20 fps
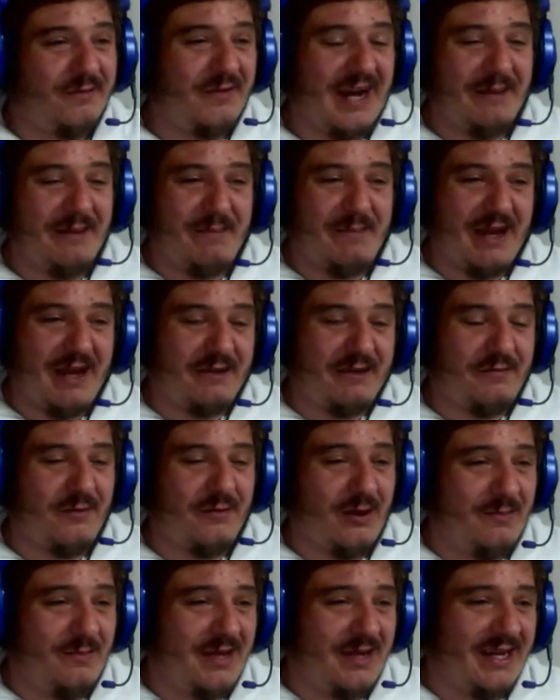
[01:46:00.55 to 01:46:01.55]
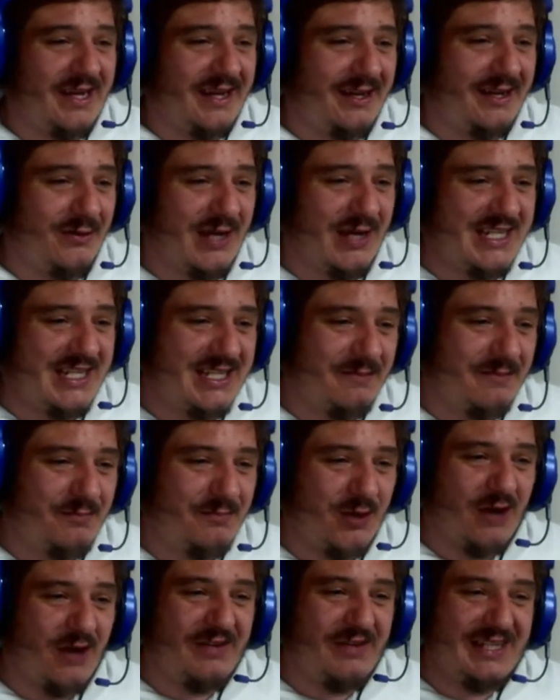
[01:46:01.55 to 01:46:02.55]
fight back from the Western
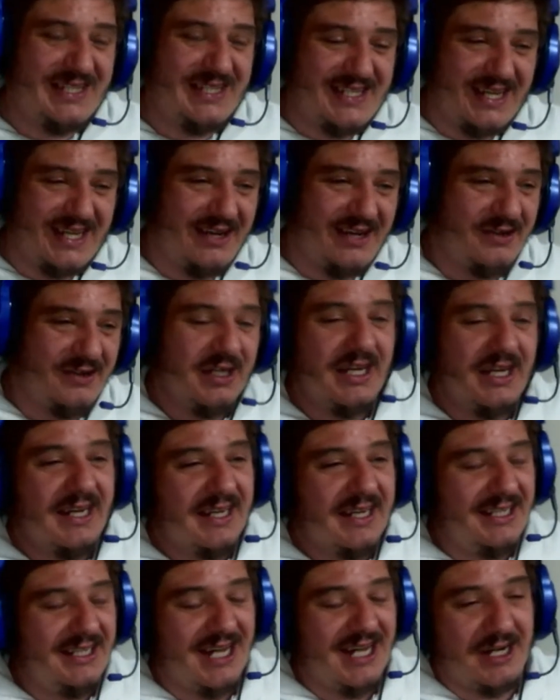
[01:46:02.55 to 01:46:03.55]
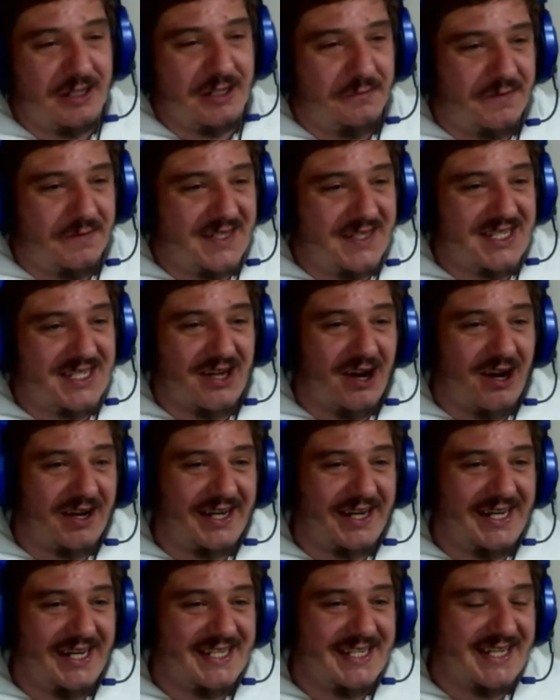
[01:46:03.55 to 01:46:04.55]
Province. So Jaco
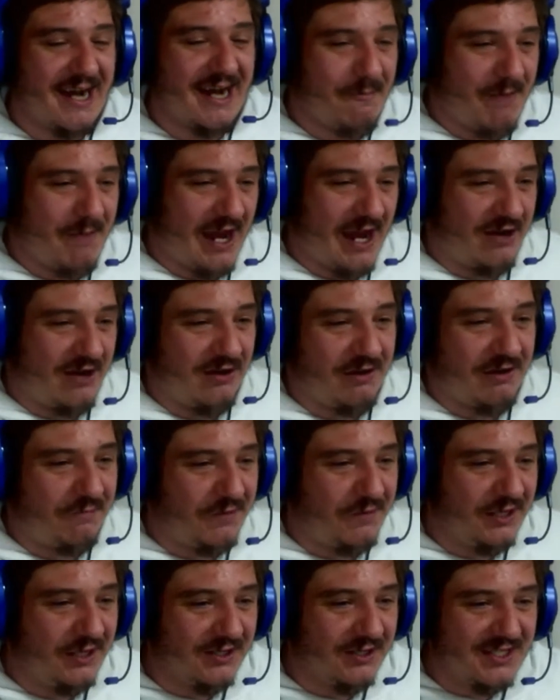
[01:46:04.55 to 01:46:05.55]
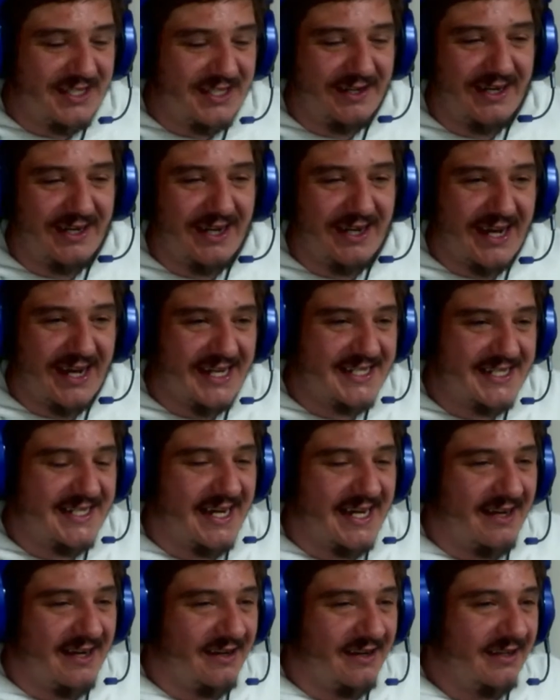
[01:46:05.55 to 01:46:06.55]
Versaghi is now back on the field. So the Lions
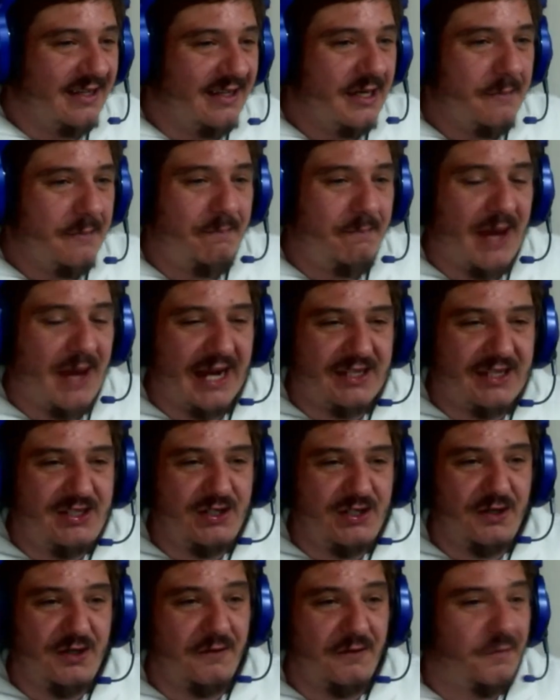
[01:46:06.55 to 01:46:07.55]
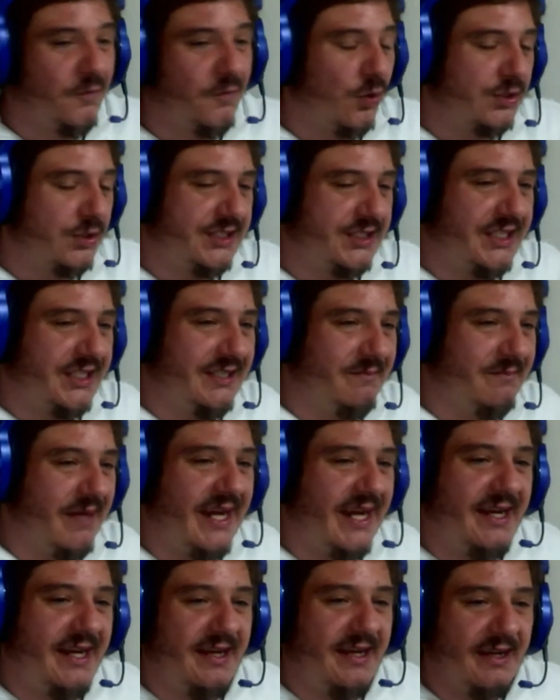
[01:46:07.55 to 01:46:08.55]
now back to 14
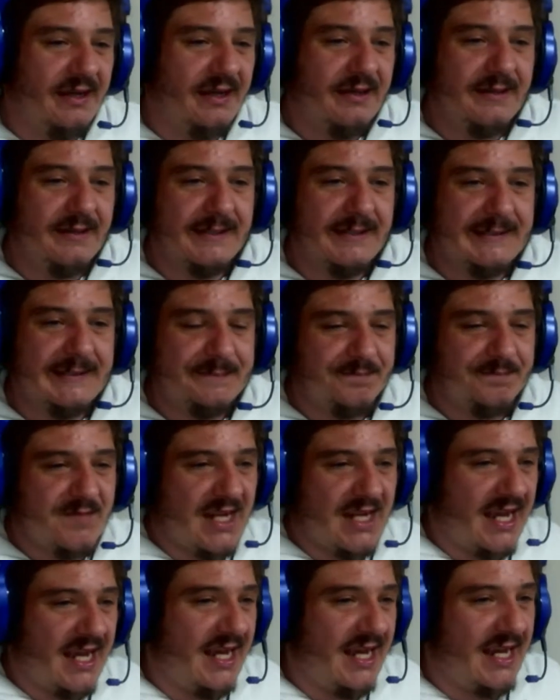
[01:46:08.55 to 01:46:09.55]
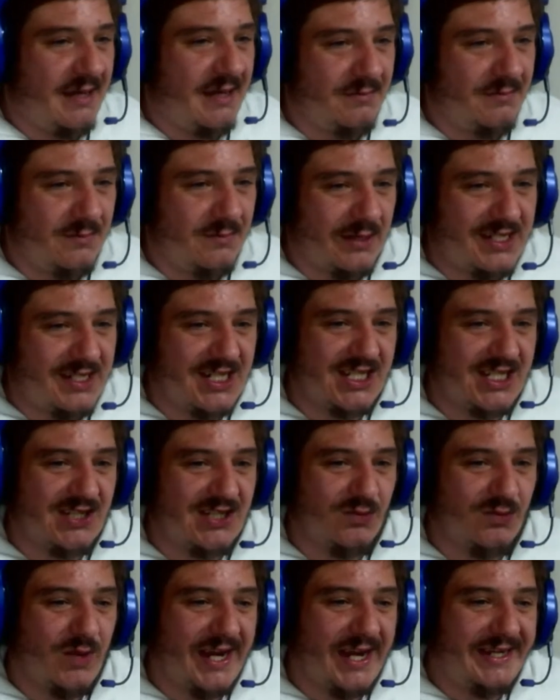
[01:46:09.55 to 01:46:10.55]
men. We're just
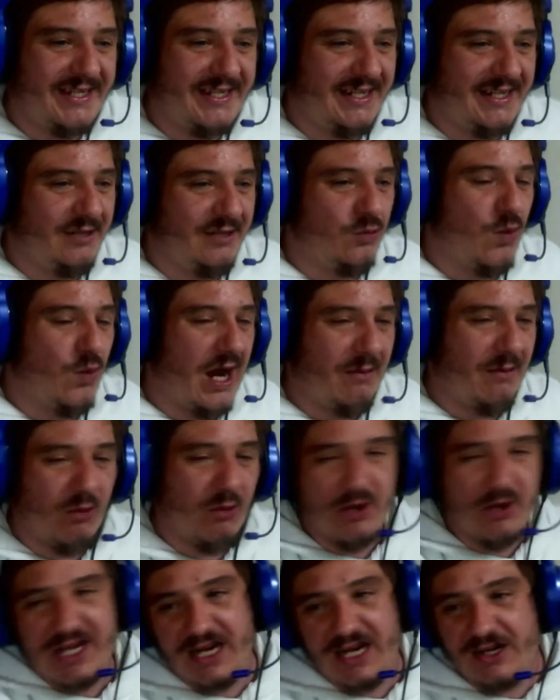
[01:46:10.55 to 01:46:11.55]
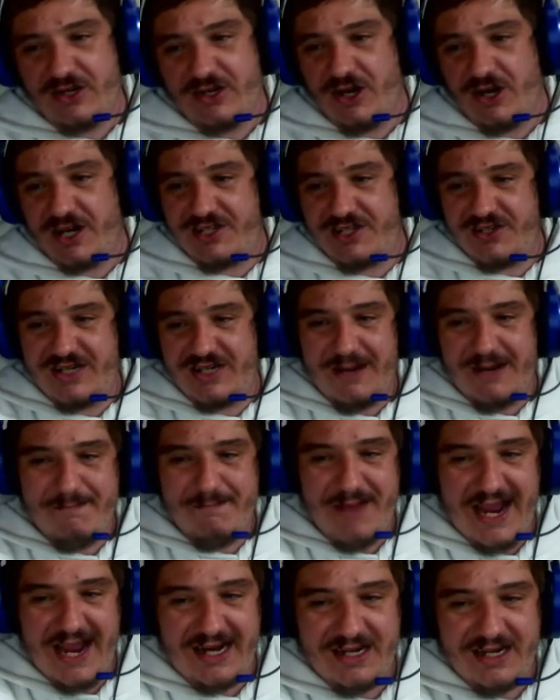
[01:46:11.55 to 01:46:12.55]
awaiting one more yellow card to come
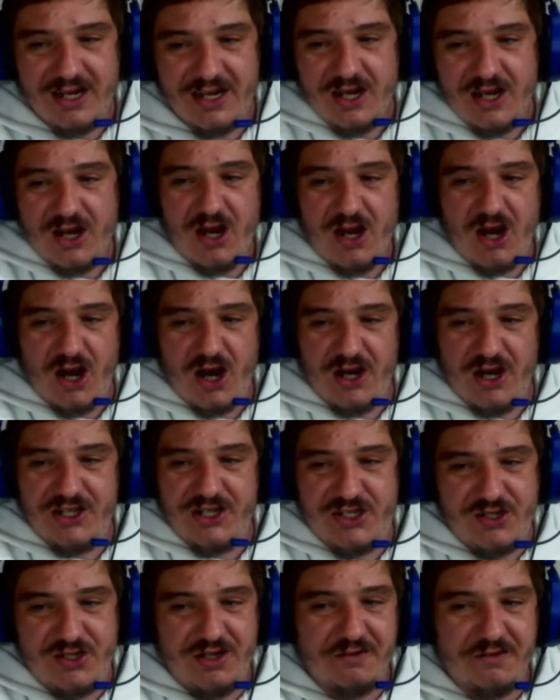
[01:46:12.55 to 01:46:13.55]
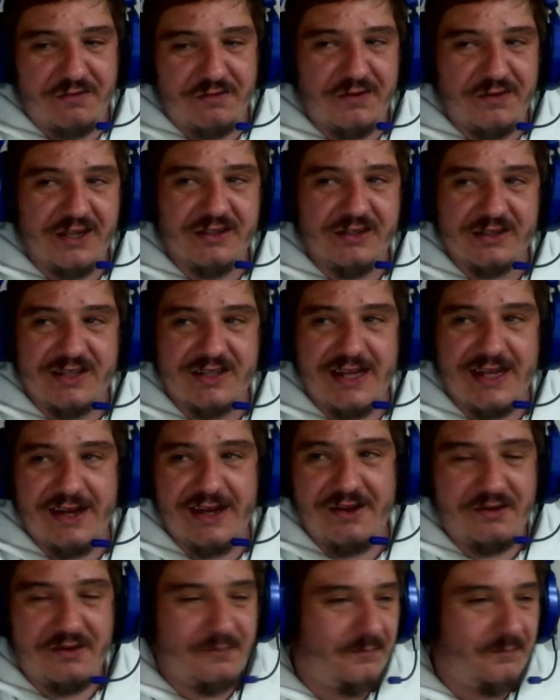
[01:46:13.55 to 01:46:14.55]
back onto the field, though.